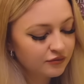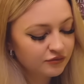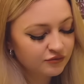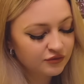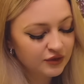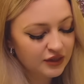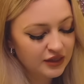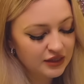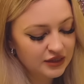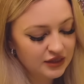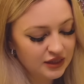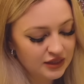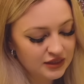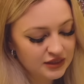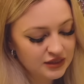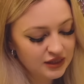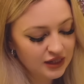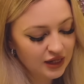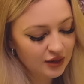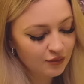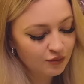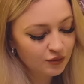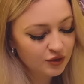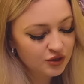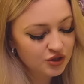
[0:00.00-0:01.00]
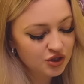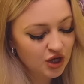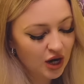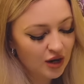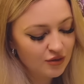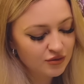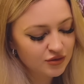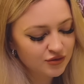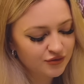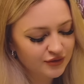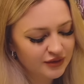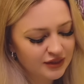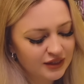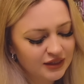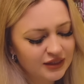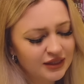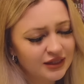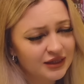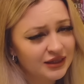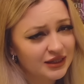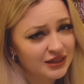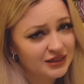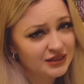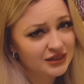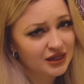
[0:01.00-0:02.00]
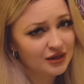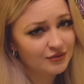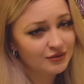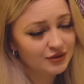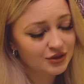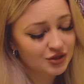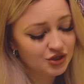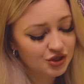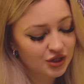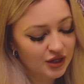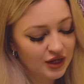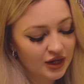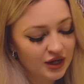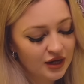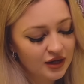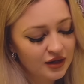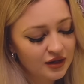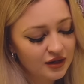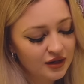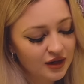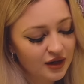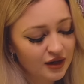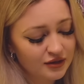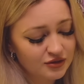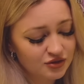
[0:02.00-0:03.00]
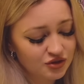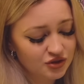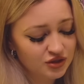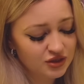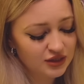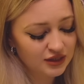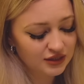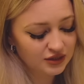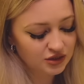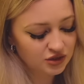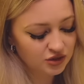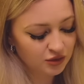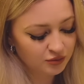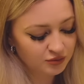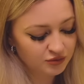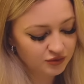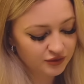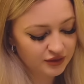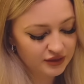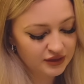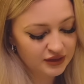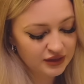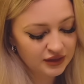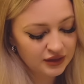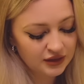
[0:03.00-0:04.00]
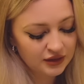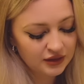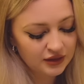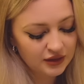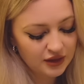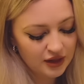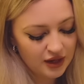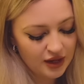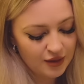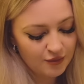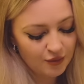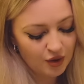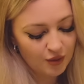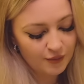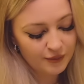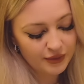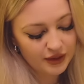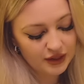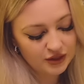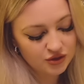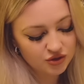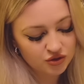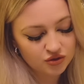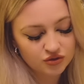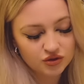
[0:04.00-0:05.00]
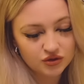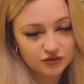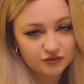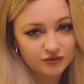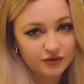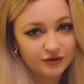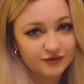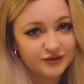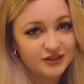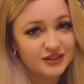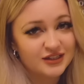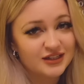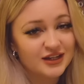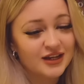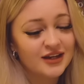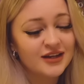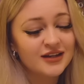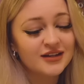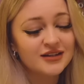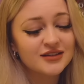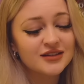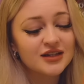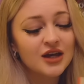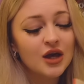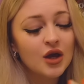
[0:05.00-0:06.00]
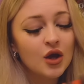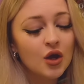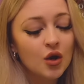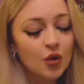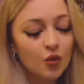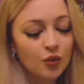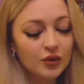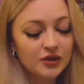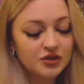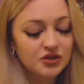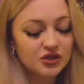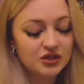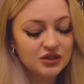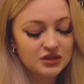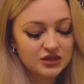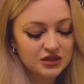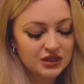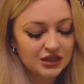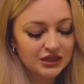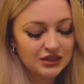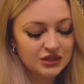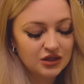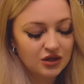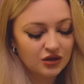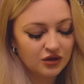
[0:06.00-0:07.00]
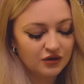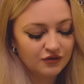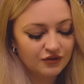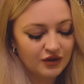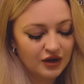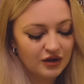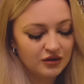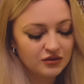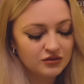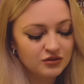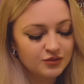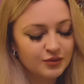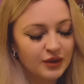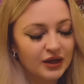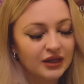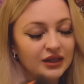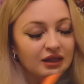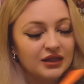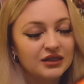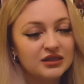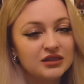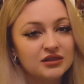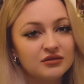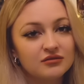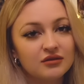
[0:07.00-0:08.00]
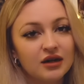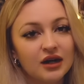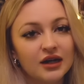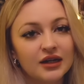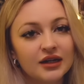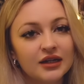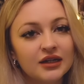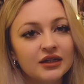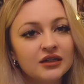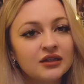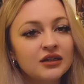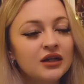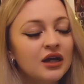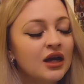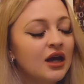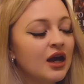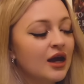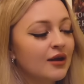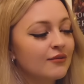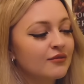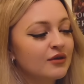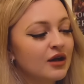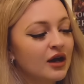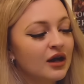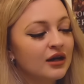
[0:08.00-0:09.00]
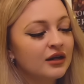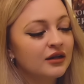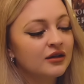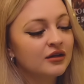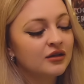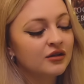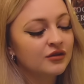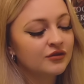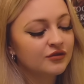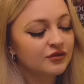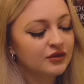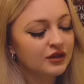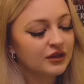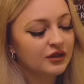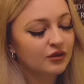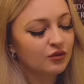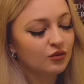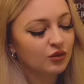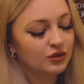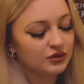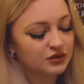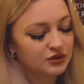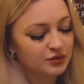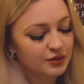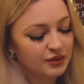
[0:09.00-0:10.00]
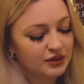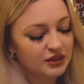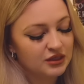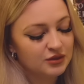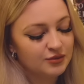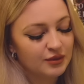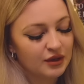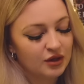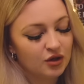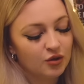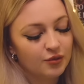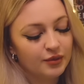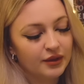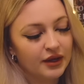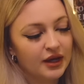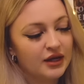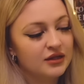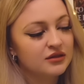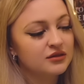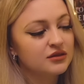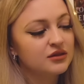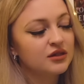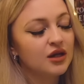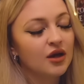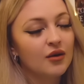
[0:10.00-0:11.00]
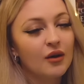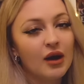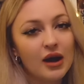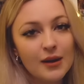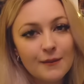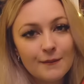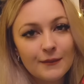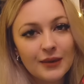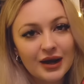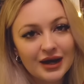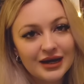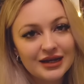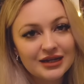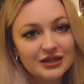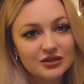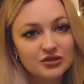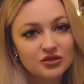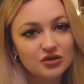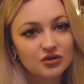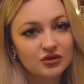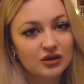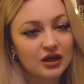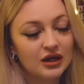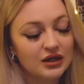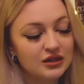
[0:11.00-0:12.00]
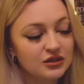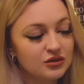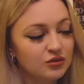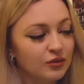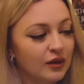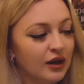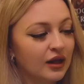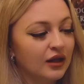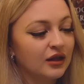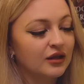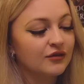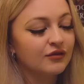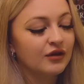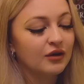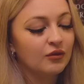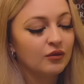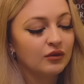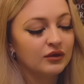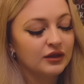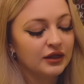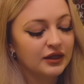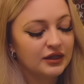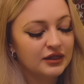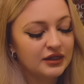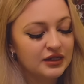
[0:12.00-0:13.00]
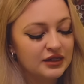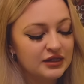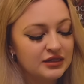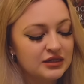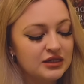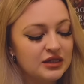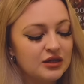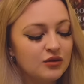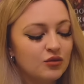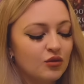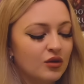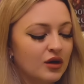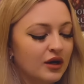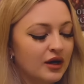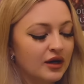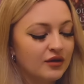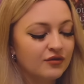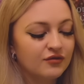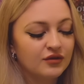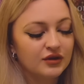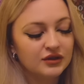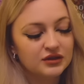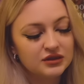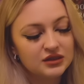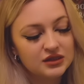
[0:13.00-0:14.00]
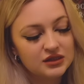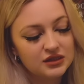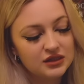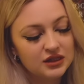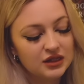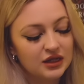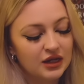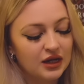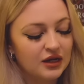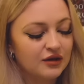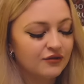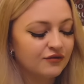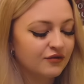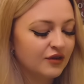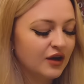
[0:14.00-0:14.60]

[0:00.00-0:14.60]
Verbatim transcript: read this again, which I was reading, like, this time last year. And just, like, stopped reading um, on page 156, which is These Hollow Vows by Lexi Ryan. I'm kind of, like, wanting to pick this back up again. So I might do that as well well if I want like an easy Y fantasy kind of